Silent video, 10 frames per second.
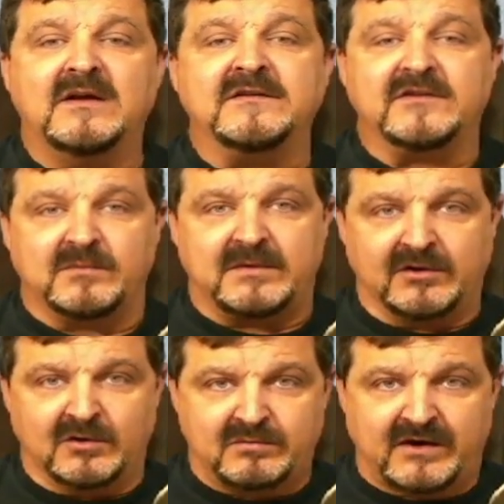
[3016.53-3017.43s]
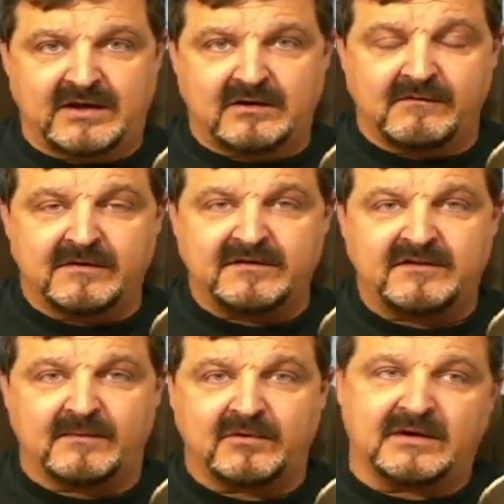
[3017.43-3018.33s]
So there'll be a little break here over the
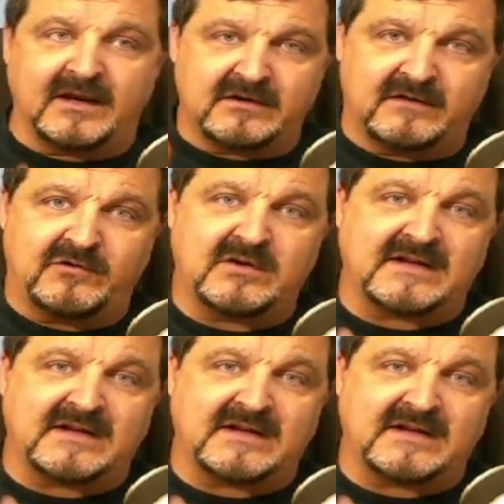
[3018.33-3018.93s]
summer, and that'll give you